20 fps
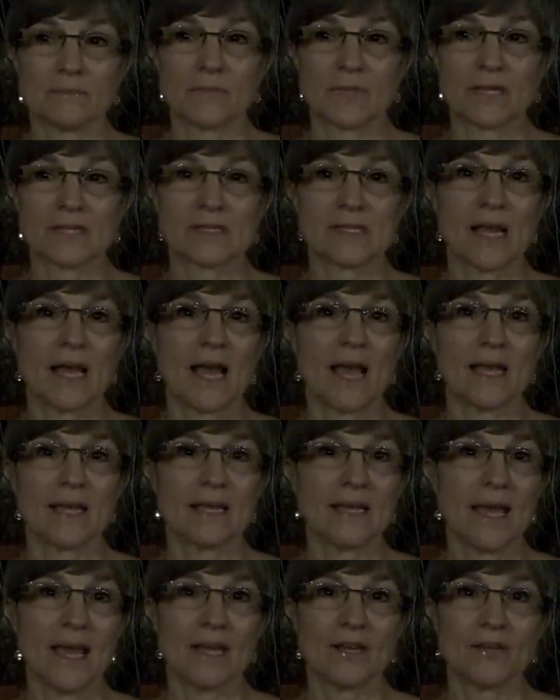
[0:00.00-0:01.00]
Because
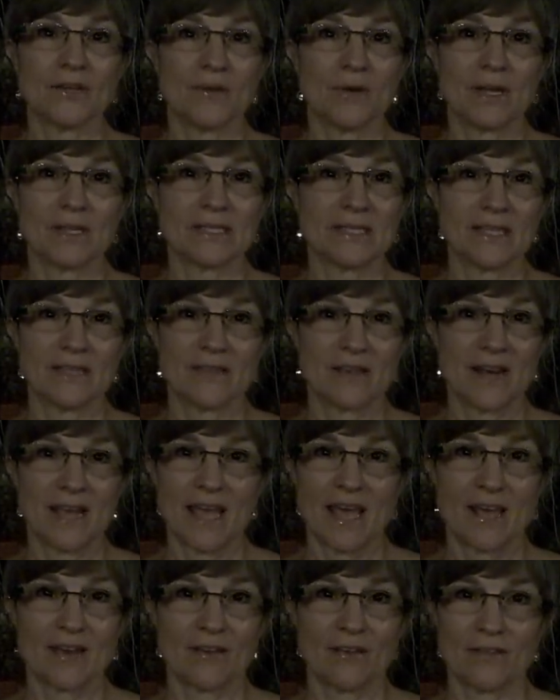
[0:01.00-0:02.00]
I had no idea that I
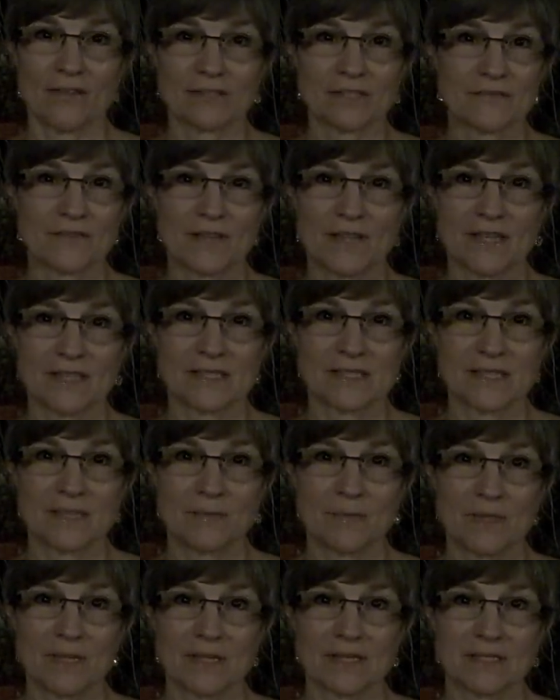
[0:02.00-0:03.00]
had all those feelings
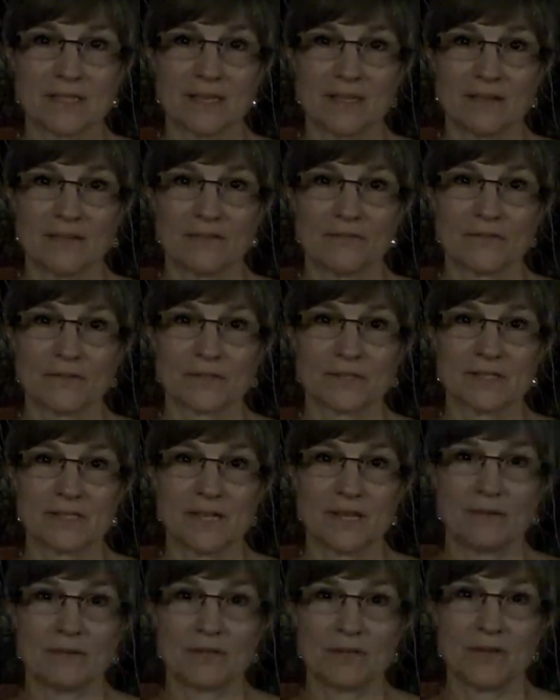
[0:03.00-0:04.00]
in me until the first
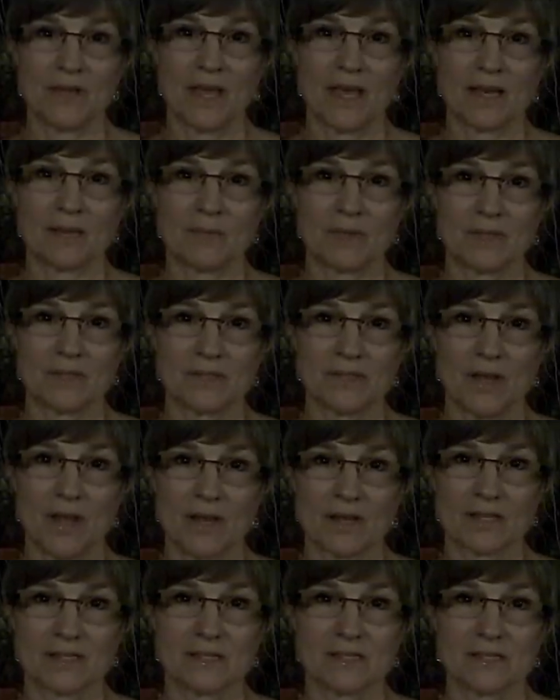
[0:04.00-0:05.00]
day when you handed me the
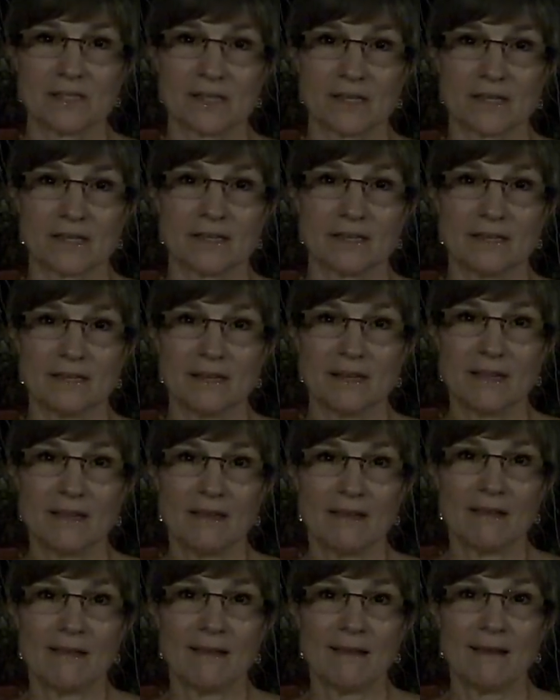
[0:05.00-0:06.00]
talking stick, and
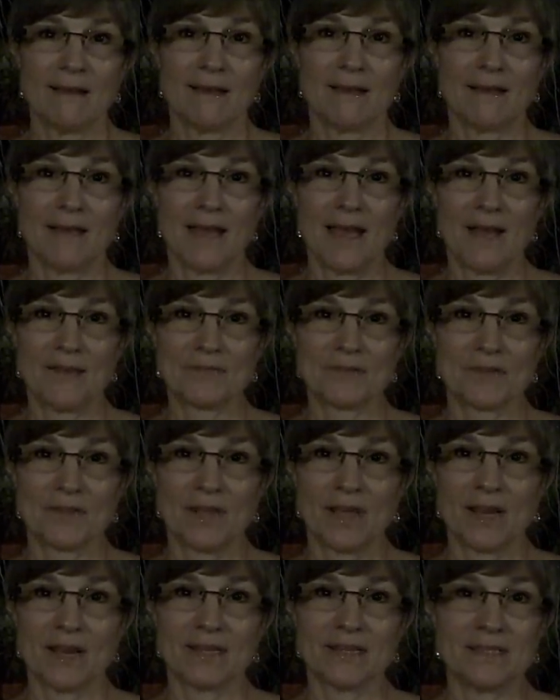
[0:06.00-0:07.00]
after
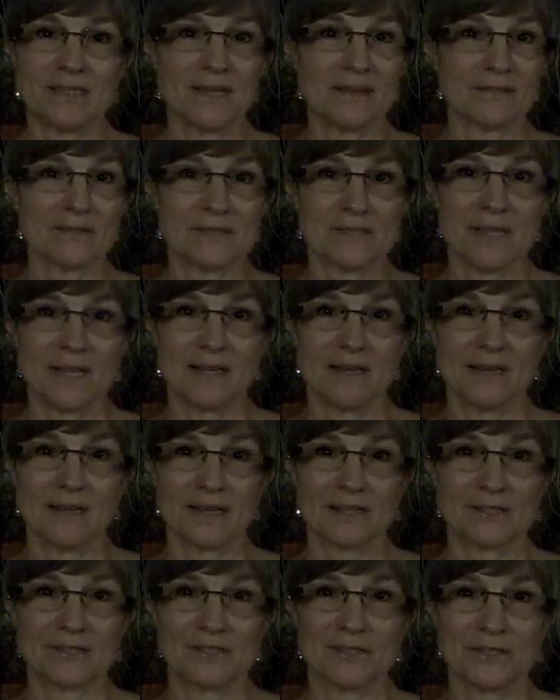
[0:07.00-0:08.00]
that I never sat
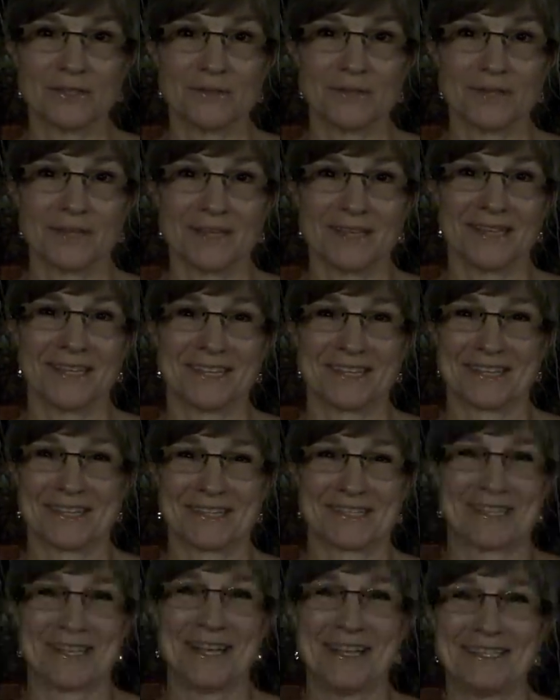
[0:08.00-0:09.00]
next to you again
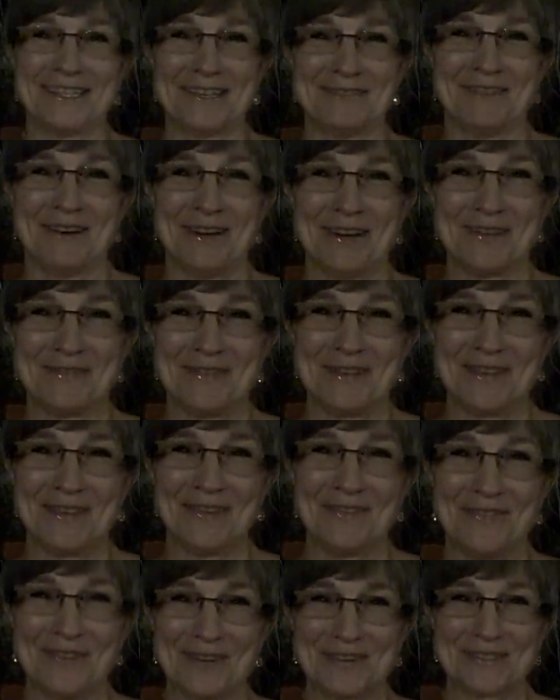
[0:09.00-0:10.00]
because I didn't want to be
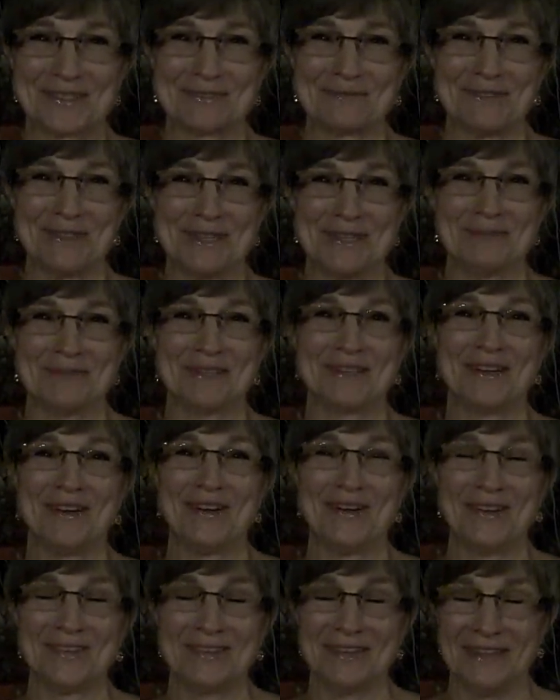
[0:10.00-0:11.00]
the first one to be
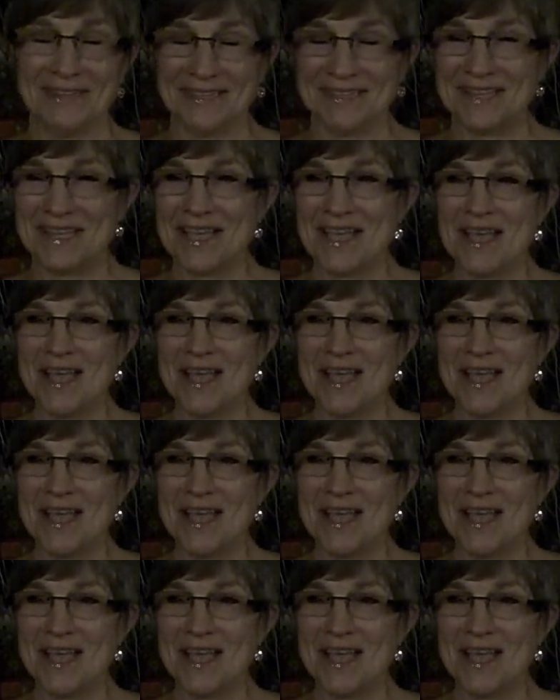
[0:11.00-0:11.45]
called on.